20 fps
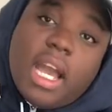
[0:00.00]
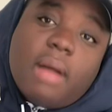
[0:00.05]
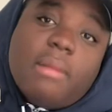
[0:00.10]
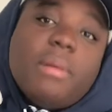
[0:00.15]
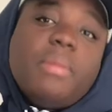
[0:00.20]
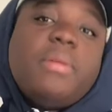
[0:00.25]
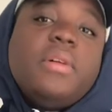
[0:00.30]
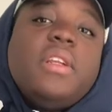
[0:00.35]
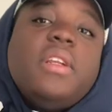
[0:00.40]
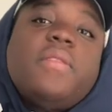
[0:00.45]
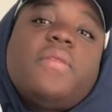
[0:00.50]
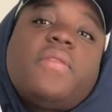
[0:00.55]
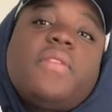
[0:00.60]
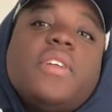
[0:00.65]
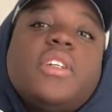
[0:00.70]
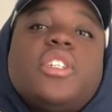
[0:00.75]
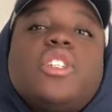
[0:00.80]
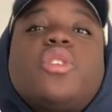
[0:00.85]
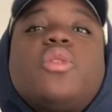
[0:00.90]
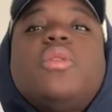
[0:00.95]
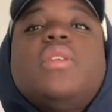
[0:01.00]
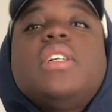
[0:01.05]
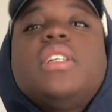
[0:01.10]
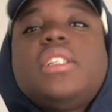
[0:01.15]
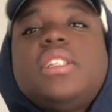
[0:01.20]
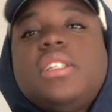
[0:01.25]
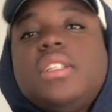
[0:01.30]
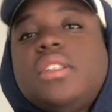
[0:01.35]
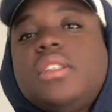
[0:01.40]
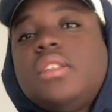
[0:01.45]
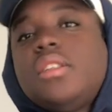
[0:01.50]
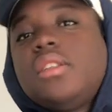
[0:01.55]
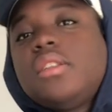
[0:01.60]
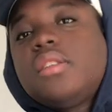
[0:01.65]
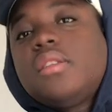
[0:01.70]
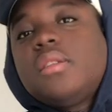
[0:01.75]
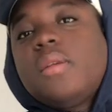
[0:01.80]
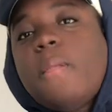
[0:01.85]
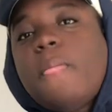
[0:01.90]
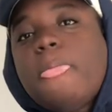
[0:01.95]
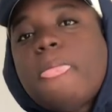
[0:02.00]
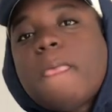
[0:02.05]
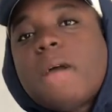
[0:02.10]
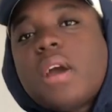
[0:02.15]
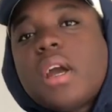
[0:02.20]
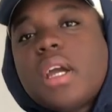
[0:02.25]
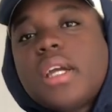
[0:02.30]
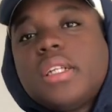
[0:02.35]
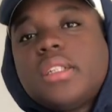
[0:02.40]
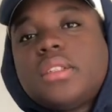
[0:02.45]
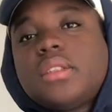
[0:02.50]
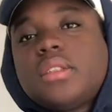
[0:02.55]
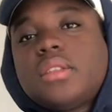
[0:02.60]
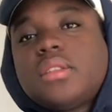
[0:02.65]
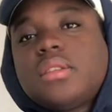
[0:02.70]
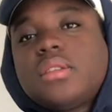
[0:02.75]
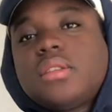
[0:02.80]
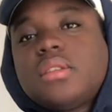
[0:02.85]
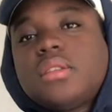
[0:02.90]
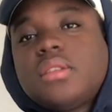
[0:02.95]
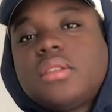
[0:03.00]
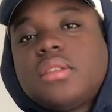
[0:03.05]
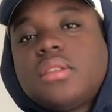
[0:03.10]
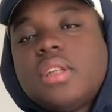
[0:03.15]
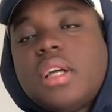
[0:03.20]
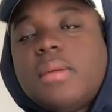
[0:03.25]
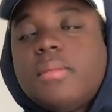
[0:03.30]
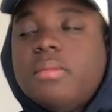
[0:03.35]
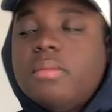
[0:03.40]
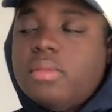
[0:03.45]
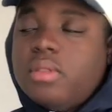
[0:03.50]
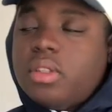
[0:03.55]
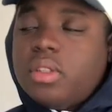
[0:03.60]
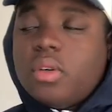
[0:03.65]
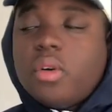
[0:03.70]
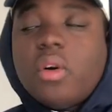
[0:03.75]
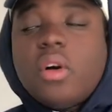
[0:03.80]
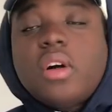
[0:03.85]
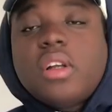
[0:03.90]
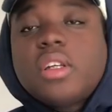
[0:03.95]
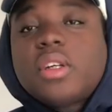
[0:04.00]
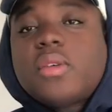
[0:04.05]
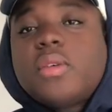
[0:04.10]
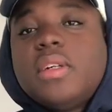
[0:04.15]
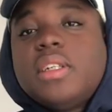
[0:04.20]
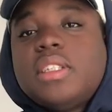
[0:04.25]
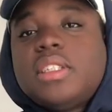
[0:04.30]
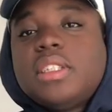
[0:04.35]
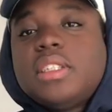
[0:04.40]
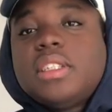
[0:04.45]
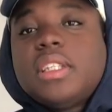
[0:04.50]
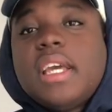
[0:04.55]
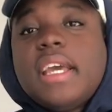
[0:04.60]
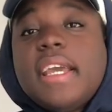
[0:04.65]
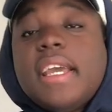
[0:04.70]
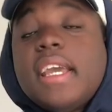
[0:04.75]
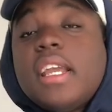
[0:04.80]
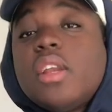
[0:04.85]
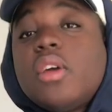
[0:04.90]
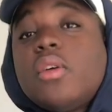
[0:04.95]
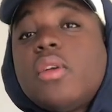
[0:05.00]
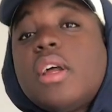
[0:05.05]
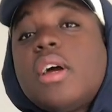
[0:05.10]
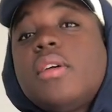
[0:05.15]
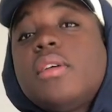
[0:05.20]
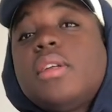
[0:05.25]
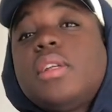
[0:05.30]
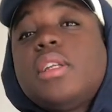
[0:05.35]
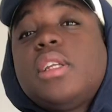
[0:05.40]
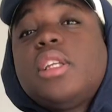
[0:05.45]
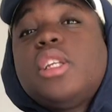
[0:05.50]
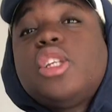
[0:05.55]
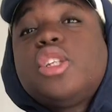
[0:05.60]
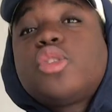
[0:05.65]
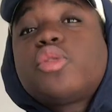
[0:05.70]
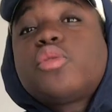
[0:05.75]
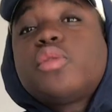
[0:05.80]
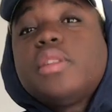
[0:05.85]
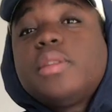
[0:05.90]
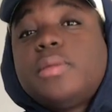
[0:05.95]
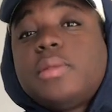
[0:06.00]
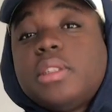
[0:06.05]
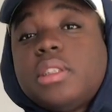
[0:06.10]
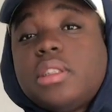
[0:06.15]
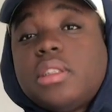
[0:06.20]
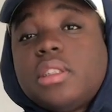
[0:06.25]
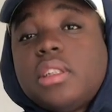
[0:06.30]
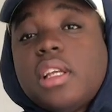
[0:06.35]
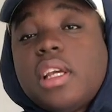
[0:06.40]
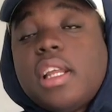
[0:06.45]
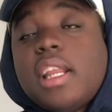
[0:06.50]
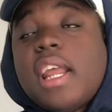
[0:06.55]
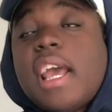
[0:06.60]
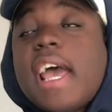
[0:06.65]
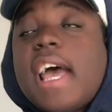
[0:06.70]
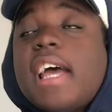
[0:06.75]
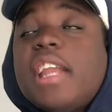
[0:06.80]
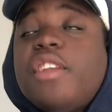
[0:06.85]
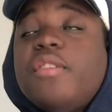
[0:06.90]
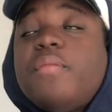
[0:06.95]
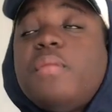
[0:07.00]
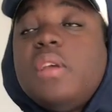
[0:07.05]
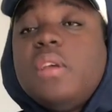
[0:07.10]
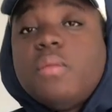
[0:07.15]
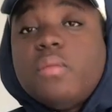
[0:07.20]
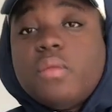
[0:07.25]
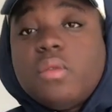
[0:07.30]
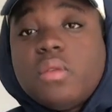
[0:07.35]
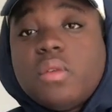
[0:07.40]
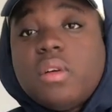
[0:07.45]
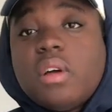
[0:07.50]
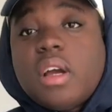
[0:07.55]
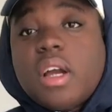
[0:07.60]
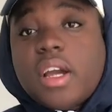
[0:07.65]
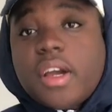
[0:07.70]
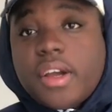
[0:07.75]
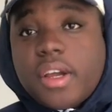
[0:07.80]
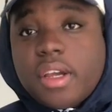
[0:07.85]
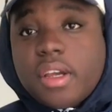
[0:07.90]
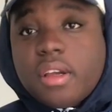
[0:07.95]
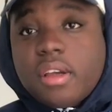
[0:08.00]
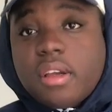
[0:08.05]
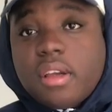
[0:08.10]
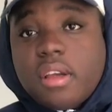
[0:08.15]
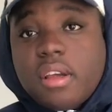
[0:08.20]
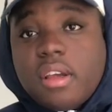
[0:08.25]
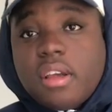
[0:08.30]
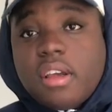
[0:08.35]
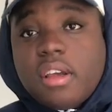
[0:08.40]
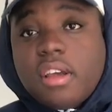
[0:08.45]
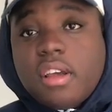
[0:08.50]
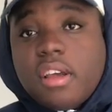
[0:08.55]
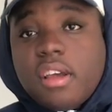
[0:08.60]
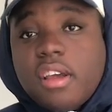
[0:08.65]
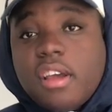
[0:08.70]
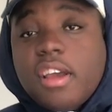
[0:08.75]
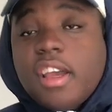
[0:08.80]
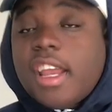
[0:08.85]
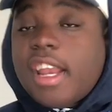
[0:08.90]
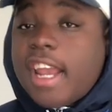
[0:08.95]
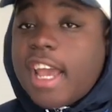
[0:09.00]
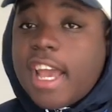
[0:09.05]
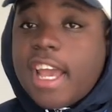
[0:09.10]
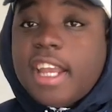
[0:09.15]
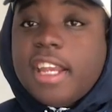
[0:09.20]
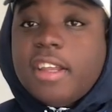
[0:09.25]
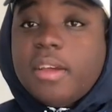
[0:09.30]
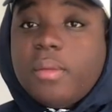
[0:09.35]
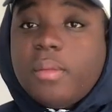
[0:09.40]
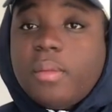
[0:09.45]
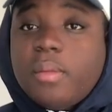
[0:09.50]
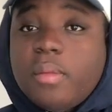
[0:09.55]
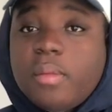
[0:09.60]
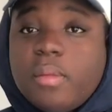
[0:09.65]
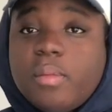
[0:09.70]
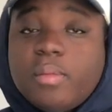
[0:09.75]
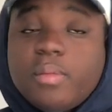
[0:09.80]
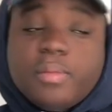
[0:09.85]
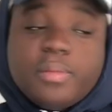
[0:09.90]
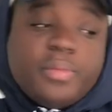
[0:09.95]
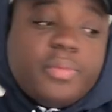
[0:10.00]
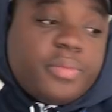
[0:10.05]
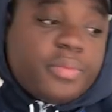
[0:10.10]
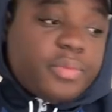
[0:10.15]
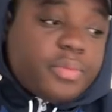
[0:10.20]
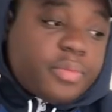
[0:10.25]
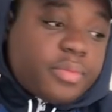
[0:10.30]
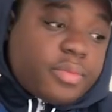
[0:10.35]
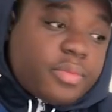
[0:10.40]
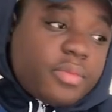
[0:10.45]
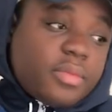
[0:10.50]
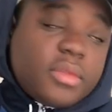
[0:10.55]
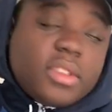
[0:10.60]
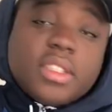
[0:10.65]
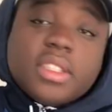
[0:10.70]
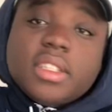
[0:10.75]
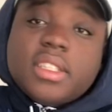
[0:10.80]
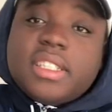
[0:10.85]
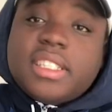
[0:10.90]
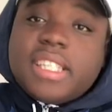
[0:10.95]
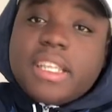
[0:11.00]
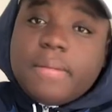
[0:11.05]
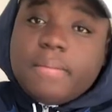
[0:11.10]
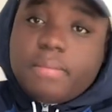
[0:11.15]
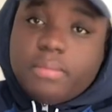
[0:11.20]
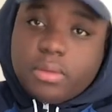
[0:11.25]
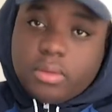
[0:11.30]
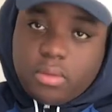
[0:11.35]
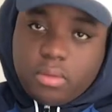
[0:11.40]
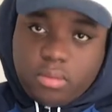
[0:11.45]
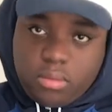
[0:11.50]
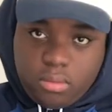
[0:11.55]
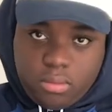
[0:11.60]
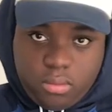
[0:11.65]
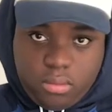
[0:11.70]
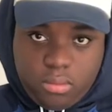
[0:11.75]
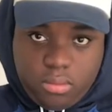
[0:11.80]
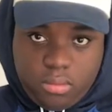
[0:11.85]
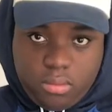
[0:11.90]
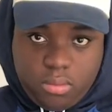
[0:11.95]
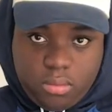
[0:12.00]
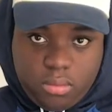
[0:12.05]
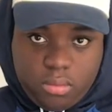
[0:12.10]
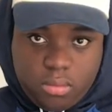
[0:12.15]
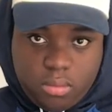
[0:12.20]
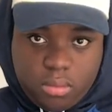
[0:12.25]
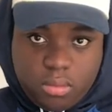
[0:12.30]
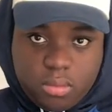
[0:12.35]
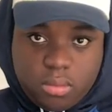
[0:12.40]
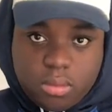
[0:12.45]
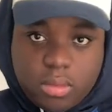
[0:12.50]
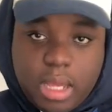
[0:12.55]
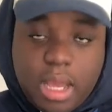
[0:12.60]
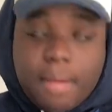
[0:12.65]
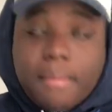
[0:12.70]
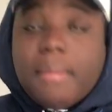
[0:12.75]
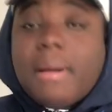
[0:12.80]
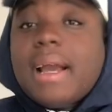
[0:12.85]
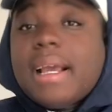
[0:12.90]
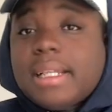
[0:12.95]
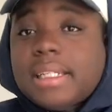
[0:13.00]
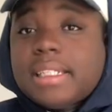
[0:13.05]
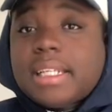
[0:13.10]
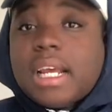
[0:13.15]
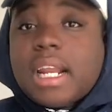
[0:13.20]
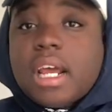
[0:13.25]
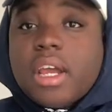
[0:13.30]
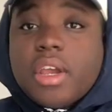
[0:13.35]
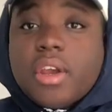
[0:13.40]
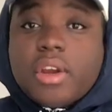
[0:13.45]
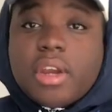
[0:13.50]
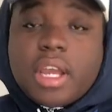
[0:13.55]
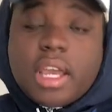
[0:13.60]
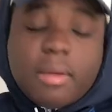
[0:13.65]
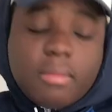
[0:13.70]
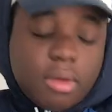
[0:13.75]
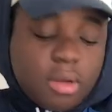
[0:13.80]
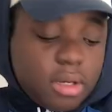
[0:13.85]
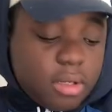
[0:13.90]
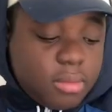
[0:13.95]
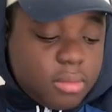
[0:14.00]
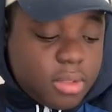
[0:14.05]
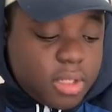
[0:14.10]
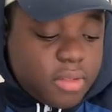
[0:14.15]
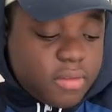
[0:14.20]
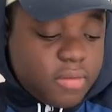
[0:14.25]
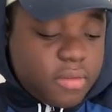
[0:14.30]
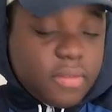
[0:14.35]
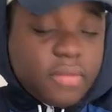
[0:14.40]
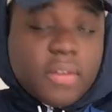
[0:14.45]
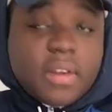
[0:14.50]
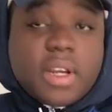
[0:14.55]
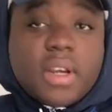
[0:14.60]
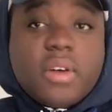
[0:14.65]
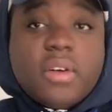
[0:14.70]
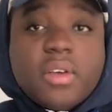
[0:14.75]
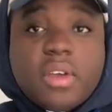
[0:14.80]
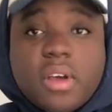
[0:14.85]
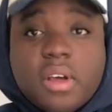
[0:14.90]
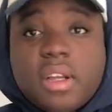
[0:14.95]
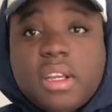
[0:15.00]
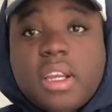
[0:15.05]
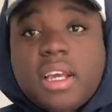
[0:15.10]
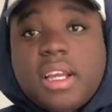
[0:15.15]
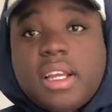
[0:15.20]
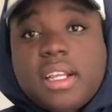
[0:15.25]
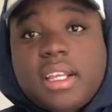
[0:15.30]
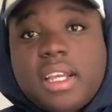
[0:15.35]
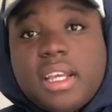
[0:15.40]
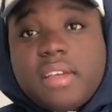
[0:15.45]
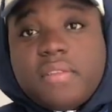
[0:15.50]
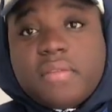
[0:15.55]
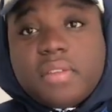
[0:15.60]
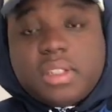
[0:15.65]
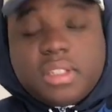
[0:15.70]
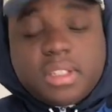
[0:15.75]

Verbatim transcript: I'm gonna put the first question, all right? And do all the questions and go down in the description and add the people, alright? And add them. Simple. I might shout out your name on the know if I know y'all like that.